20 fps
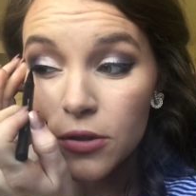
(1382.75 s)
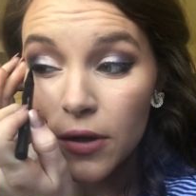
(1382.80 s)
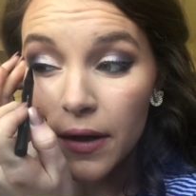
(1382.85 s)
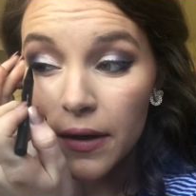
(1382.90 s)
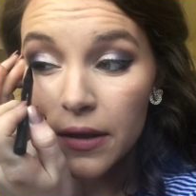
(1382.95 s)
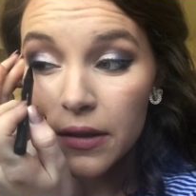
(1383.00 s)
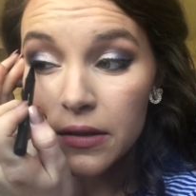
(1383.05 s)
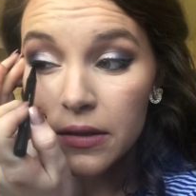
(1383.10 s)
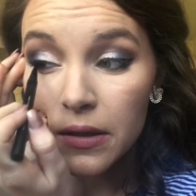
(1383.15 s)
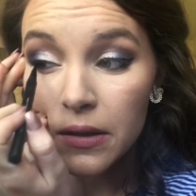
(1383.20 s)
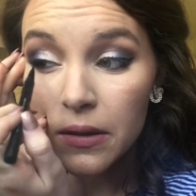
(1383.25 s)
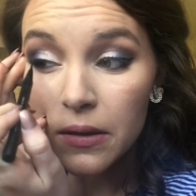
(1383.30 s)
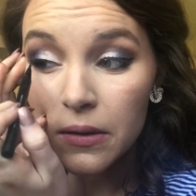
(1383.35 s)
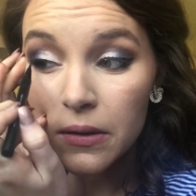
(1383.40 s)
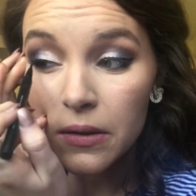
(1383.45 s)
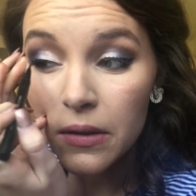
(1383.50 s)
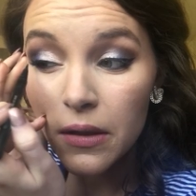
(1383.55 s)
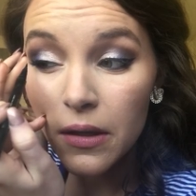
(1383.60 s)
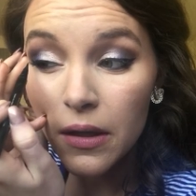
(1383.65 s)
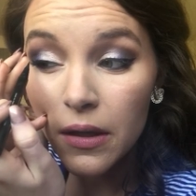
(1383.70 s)
drag it
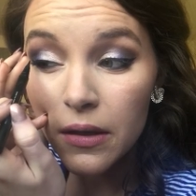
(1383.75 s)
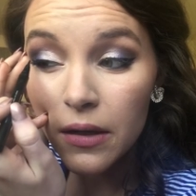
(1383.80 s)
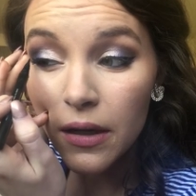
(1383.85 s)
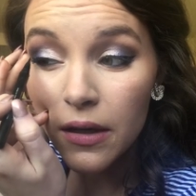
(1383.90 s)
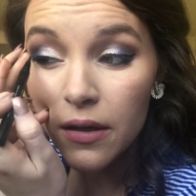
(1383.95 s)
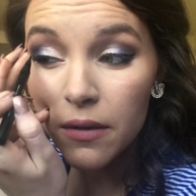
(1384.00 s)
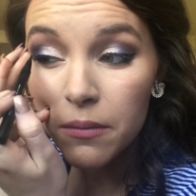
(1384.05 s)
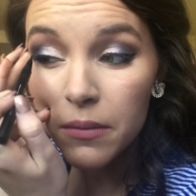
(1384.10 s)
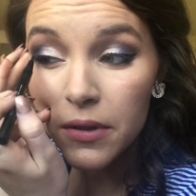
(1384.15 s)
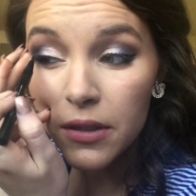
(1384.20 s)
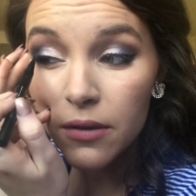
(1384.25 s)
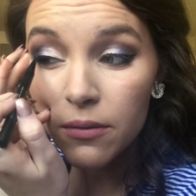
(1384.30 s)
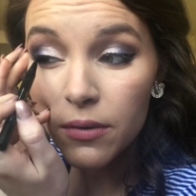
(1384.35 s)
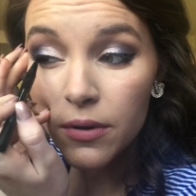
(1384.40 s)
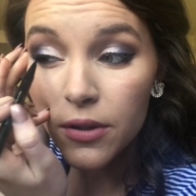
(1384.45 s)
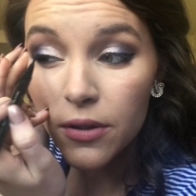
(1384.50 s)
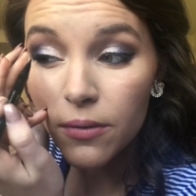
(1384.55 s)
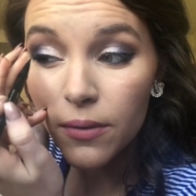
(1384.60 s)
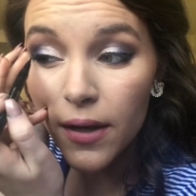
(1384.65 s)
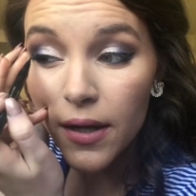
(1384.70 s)
down and kind of meet it
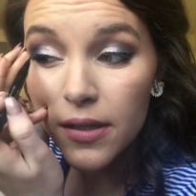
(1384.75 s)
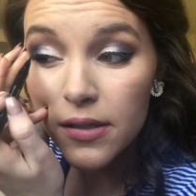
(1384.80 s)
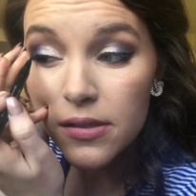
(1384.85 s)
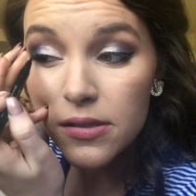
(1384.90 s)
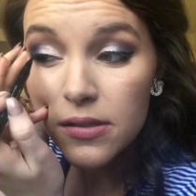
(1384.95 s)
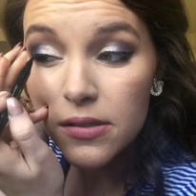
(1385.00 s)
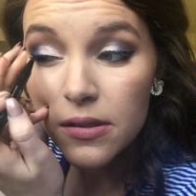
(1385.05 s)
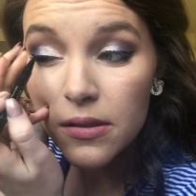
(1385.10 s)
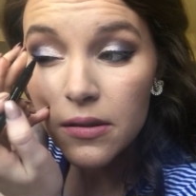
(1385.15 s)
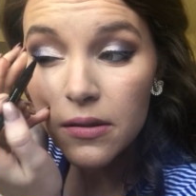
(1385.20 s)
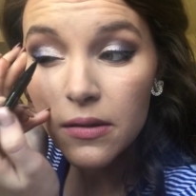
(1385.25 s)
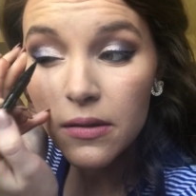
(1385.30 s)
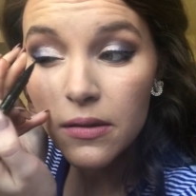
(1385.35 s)
with the rest.